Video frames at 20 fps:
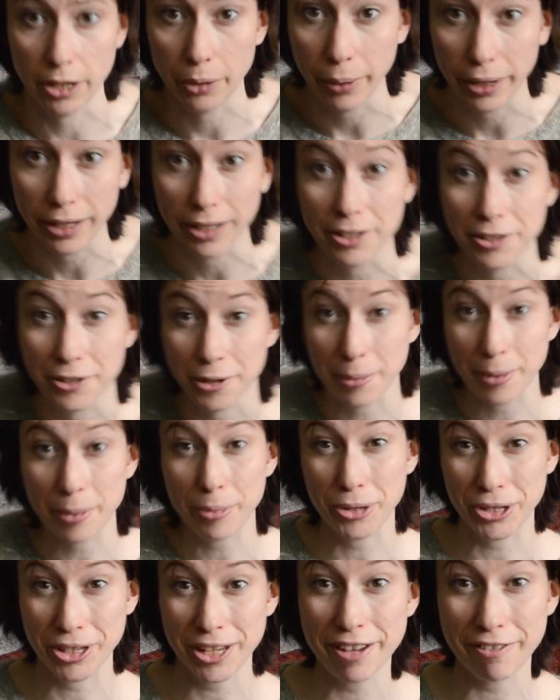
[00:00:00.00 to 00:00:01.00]
quickly, so we
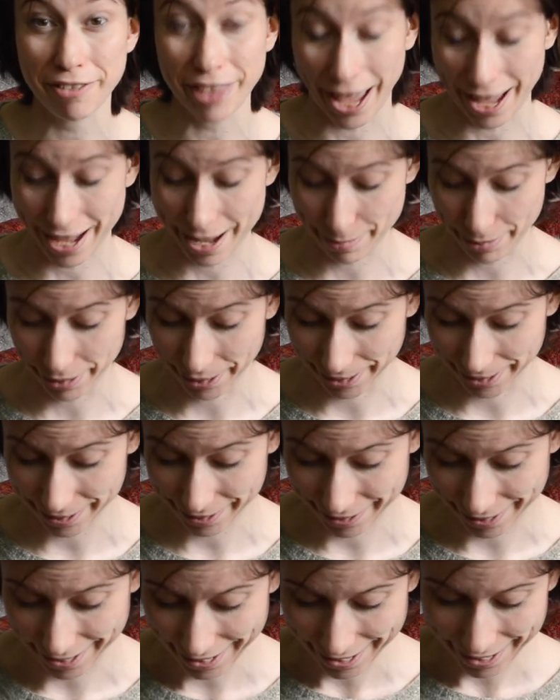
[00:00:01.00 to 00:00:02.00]
will see if that happens.